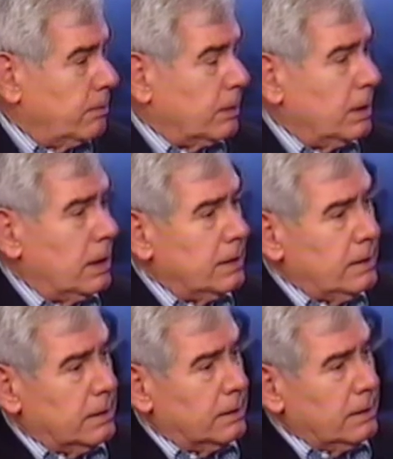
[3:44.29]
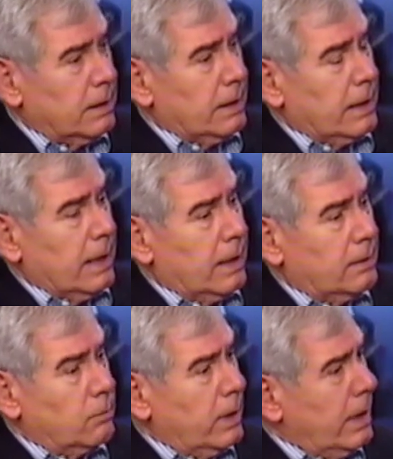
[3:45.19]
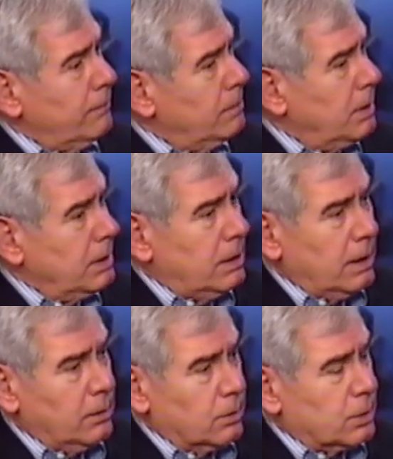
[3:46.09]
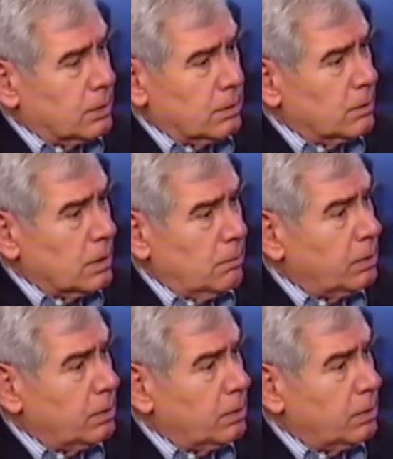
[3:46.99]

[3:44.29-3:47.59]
with the idea. And we haven't maintained those systems